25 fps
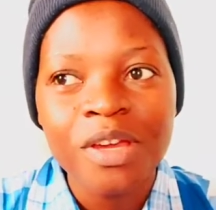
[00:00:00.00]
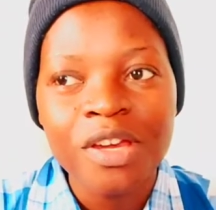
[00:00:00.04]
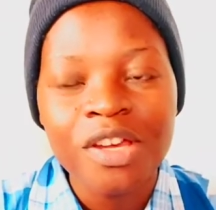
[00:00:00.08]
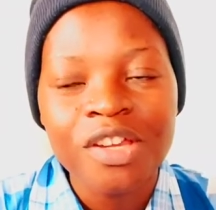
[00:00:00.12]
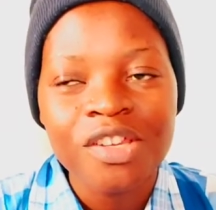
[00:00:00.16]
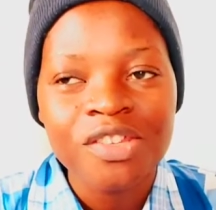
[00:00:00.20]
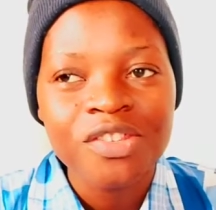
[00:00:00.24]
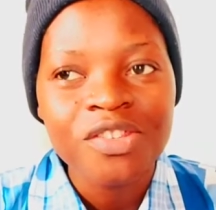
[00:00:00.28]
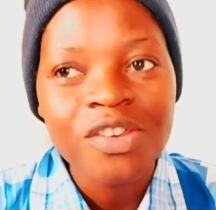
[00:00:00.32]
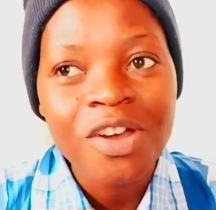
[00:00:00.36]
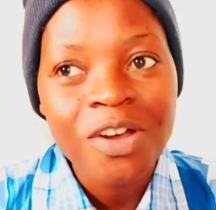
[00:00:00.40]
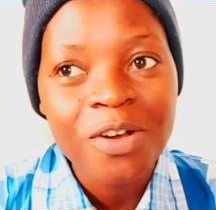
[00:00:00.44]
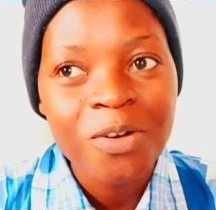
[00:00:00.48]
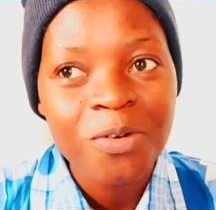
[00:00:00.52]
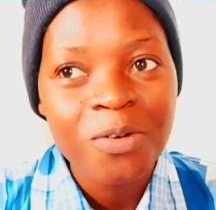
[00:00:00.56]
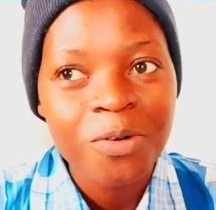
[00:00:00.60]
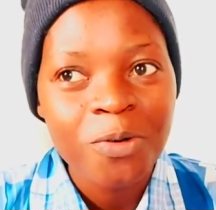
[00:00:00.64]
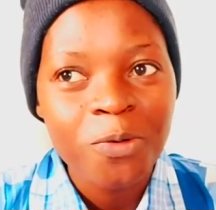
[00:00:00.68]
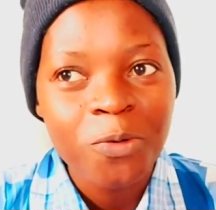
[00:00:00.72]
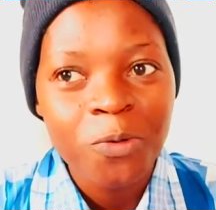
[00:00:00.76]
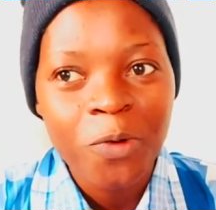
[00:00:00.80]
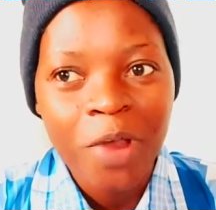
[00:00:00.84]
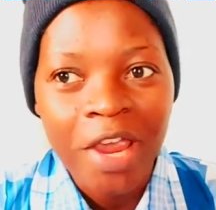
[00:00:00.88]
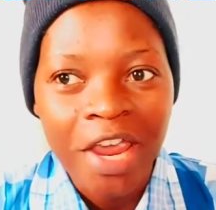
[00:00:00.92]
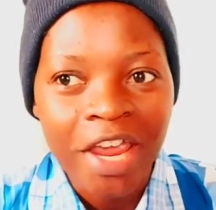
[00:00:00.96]
So I
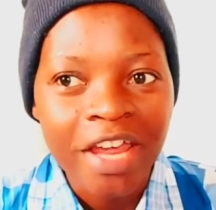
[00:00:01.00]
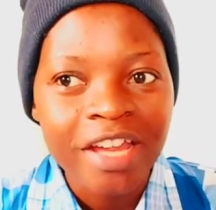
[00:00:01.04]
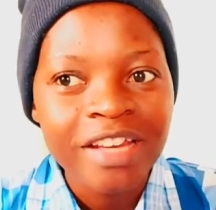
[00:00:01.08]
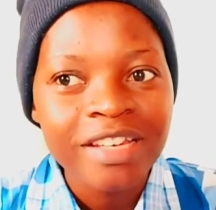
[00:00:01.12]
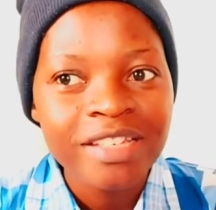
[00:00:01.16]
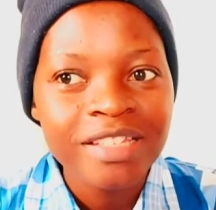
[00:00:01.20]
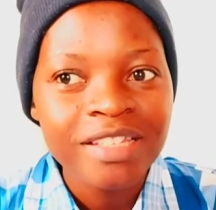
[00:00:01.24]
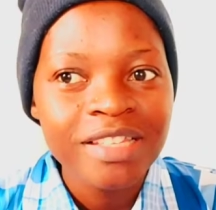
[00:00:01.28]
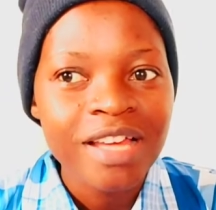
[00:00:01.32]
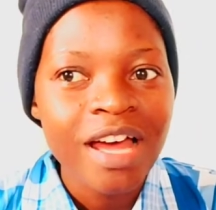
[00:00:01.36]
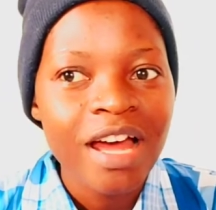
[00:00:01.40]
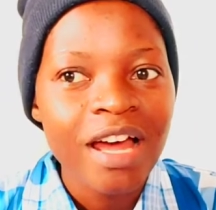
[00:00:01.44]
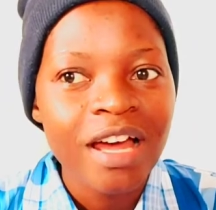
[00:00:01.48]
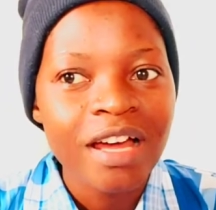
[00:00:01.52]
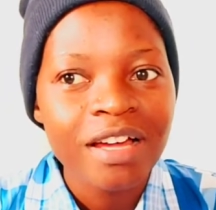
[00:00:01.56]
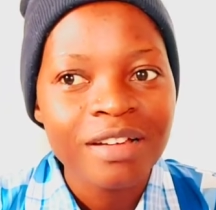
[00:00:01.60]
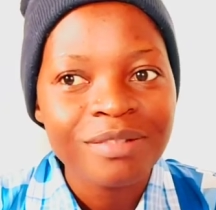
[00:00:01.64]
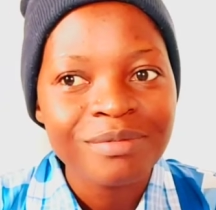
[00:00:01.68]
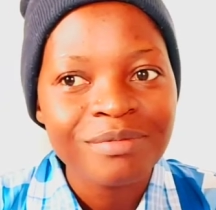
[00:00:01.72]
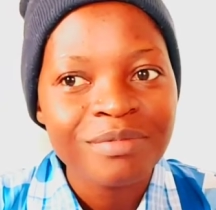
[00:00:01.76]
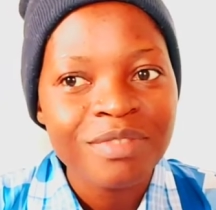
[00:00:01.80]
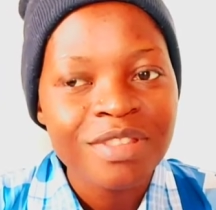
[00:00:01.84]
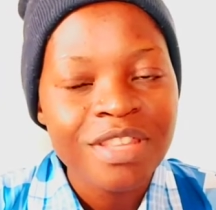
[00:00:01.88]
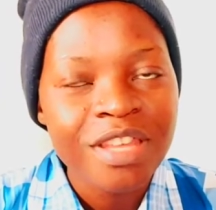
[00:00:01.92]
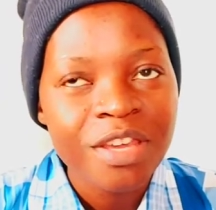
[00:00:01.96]
went and
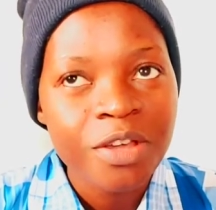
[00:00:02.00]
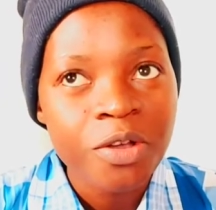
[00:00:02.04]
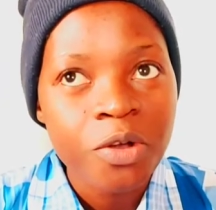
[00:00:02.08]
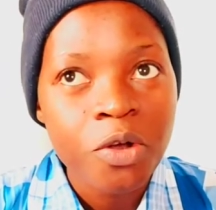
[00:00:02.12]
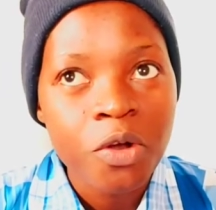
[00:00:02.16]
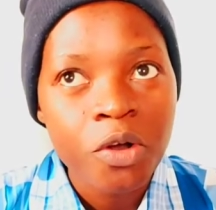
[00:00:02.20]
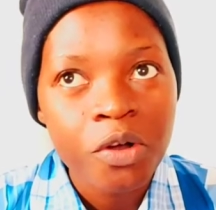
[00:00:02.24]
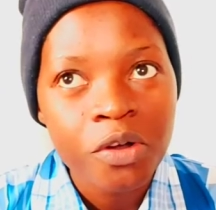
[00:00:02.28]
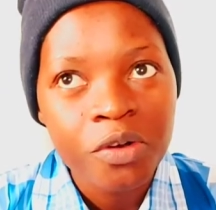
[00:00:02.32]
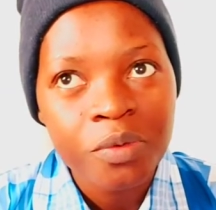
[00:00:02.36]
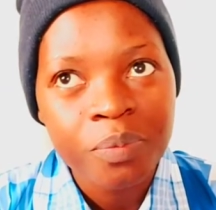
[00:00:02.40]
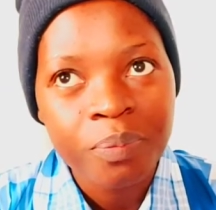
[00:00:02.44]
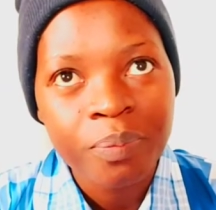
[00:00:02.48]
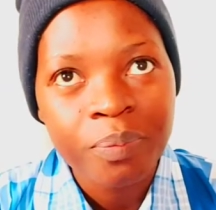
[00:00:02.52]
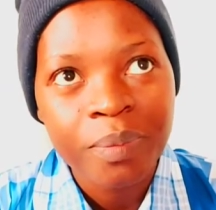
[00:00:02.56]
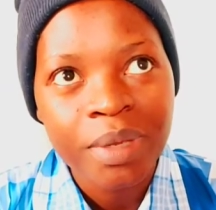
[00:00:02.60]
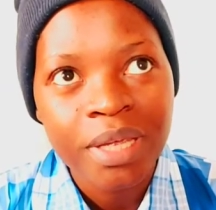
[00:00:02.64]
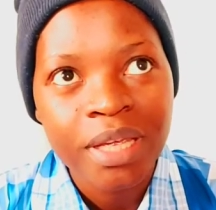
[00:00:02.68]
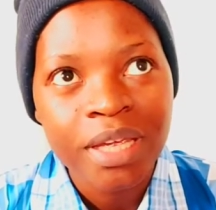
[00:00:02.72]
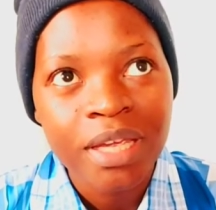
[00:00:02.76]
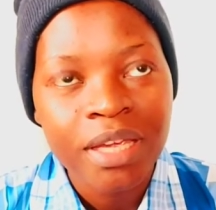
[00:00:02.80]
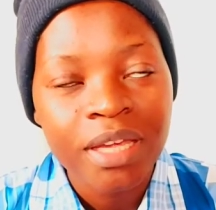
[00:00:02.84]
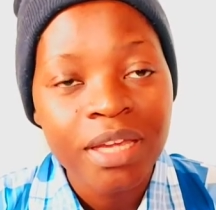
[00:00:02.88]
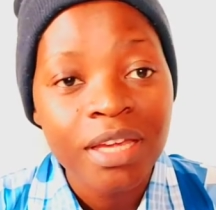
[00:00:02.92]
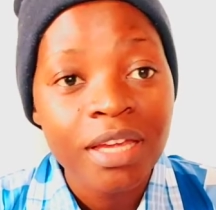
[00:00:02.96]
they called
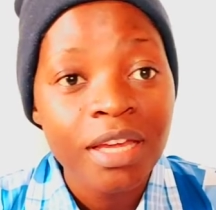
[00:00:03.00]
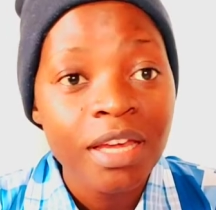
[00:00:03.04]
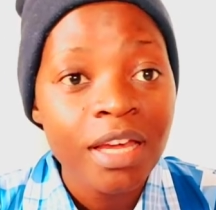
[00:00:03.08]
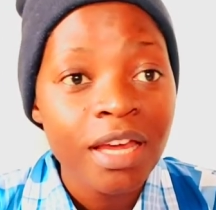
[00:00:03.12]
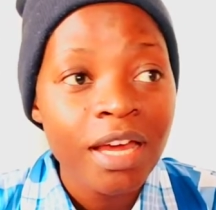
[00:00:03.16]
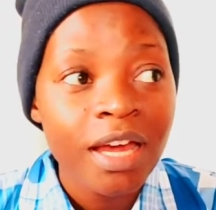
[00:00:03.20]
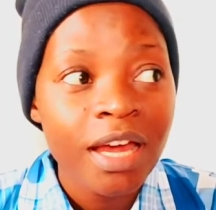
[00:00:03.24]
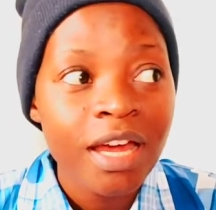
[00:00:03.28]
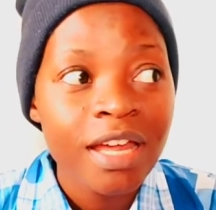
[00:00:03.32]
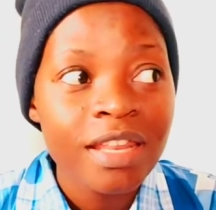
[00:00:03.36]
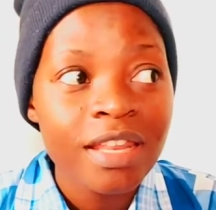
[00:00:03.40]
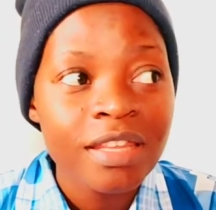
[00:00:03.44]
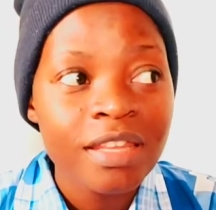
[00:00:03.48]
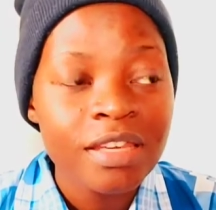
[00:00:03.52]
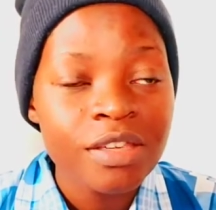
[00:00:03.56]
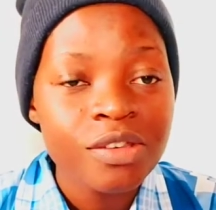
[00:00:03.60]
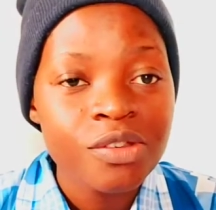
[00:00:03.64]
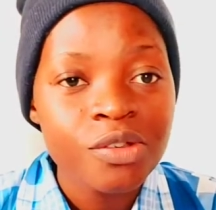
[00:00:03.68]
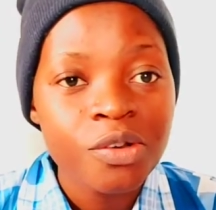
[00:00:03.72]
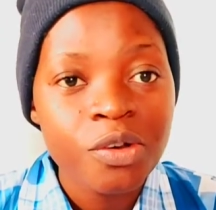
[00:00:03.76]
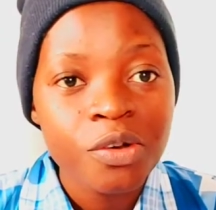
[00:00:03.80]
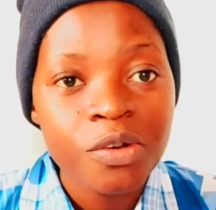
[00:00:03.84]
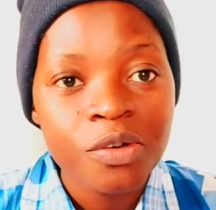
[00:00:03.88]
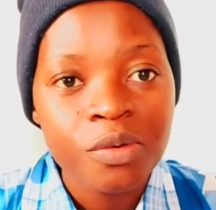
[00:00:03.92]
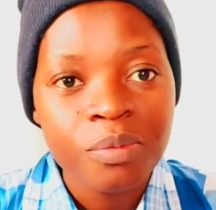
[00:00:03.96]
me and they
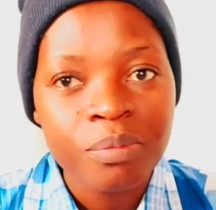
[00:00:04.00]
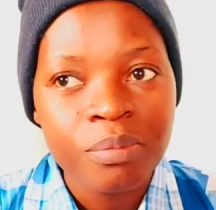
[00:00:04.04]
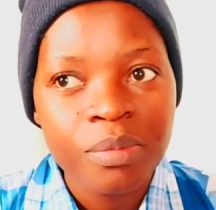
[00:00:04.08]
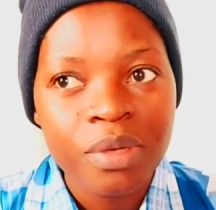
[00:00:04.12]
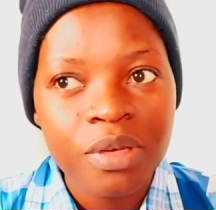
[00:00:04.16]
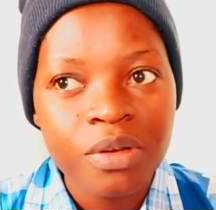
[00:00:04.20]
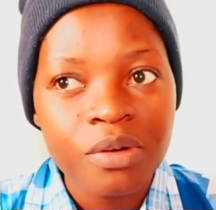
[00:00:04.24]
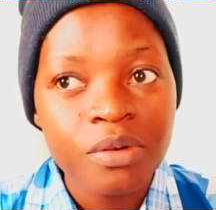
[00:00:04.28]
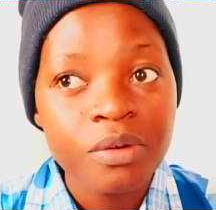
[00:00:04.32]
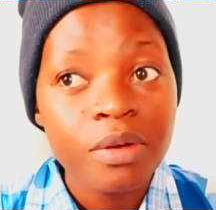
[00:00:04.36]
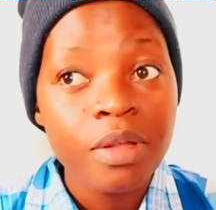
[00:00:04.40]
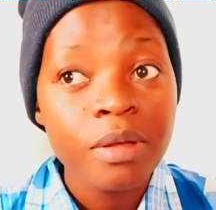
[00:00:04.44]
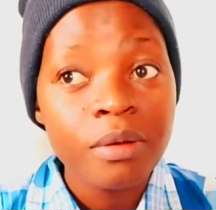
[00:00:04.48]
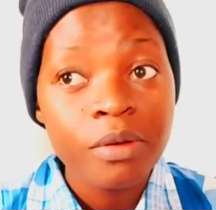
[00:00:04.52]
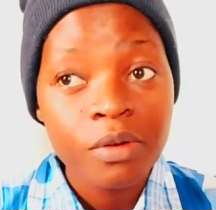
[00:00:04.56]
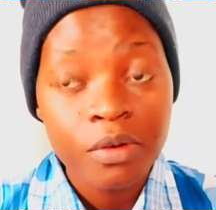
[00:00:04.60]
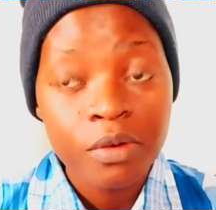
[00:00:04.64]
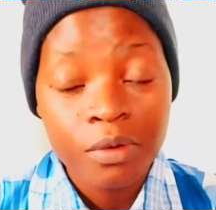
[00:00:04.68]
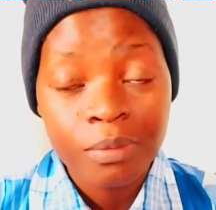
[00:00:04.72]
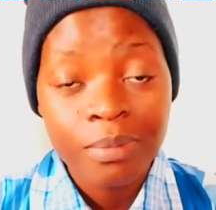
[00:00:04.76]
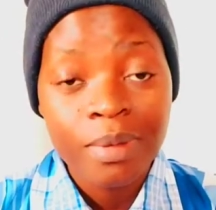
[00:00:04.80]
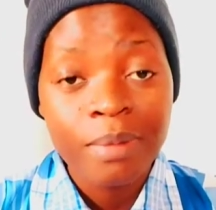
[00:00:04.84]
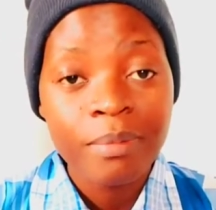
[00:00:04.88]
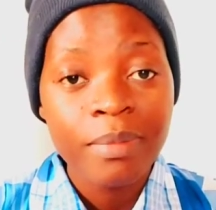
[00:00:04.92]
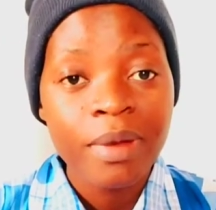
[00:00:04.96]
told me you, know, you
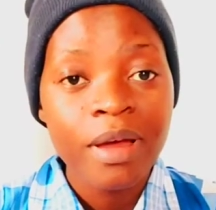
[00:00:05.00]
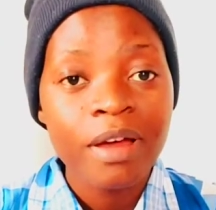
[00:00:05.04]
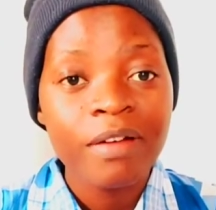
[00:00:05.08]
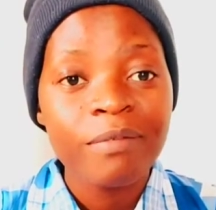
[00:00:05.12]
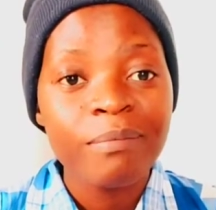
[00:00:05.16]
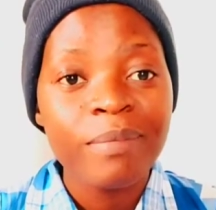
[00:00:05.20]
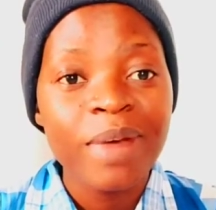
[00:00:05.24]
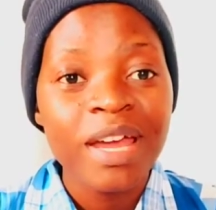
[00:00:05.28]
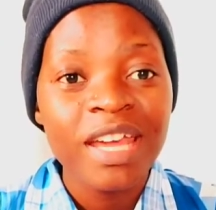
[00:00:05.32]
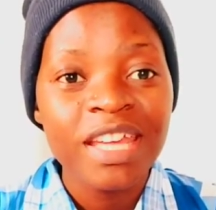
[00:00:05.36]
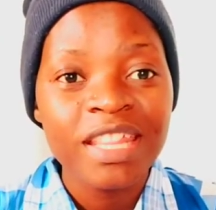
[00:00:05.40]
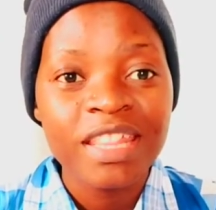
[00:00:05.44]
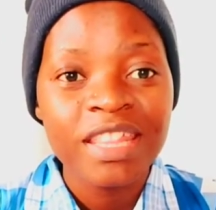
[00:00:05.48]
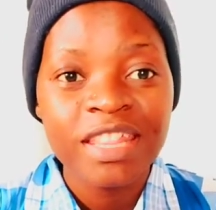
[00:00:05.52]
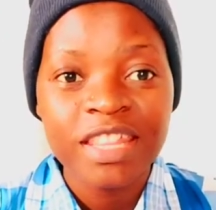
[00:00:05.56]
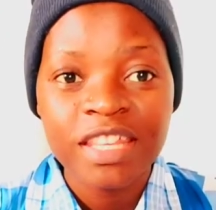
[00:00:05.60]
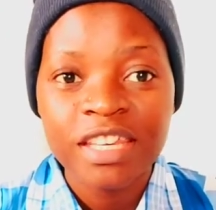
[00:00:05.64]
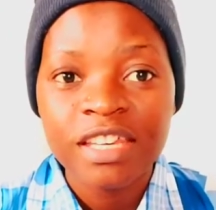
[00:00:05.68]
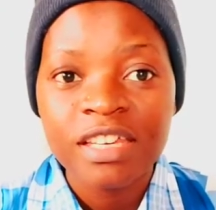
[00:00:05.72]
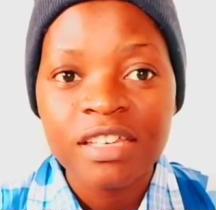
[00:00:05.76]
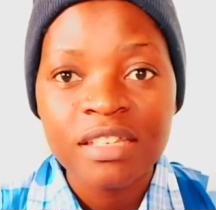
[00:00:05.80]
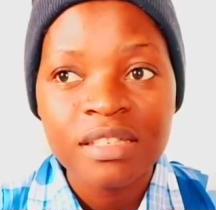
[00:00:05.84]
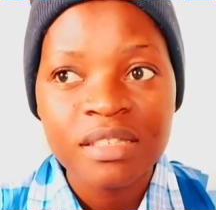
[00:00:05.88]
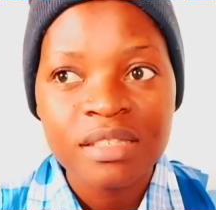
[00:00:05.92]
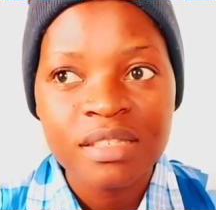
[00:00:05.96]
remember my
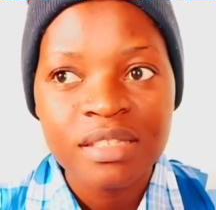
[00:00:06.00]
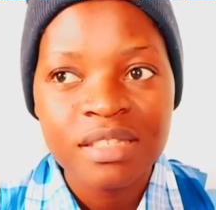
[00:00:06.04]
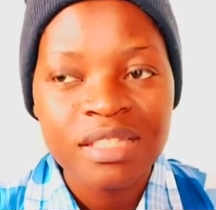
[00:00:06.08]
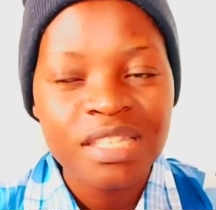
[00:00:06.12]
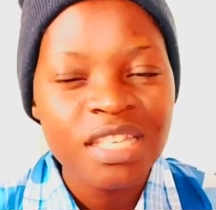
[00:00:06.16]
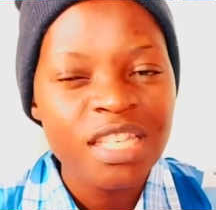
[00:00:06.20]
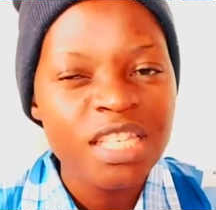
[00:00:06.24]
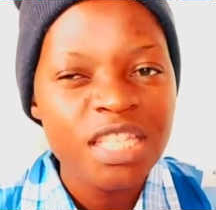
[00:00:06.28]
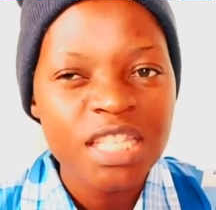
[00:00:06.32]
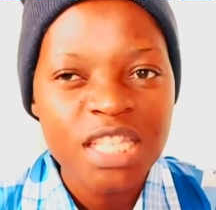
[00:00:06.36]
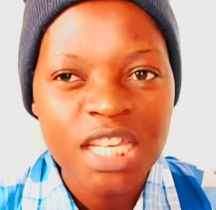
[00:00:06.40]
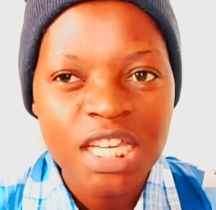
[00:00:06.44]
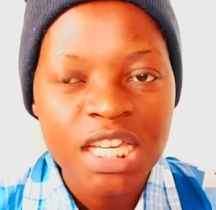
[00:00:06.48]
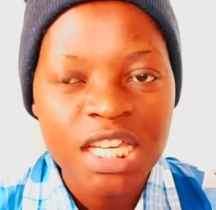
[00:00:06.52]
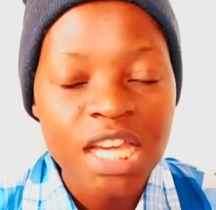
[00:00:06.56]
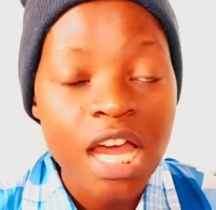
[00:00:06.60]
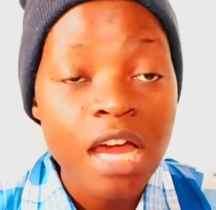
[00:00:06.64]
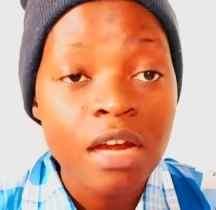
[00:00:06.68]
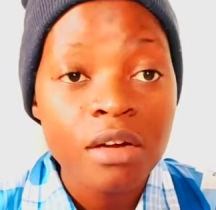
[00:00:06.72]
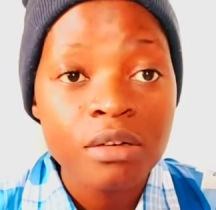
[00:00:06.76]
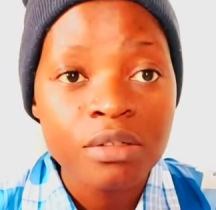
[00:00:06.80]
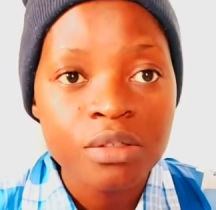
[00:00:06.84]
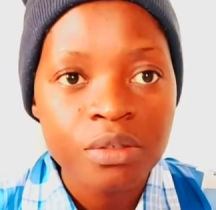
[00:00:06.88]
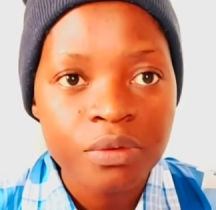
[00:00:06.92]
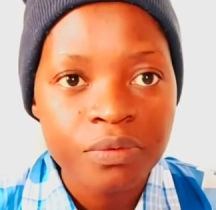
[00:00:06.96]
things didn't take a
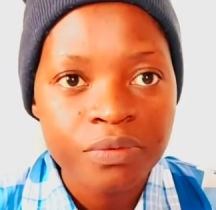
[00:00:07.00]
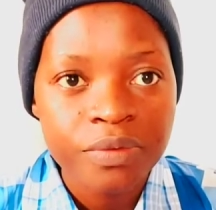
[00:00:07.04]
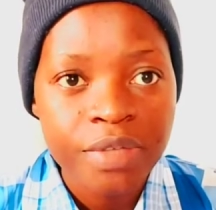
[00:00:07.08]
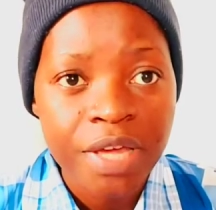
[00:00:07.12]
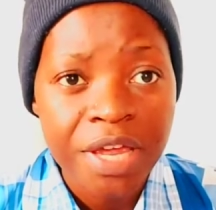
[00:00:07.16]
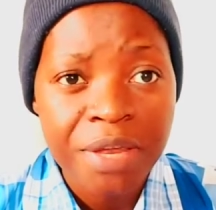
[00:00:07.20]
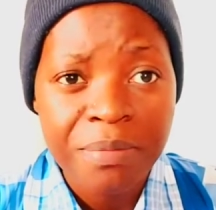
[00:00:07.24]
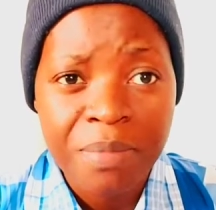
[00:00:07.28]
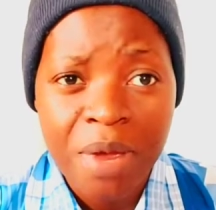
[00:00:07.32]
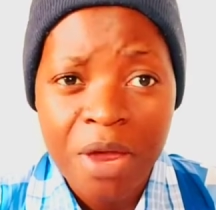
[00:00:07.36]
lot of time.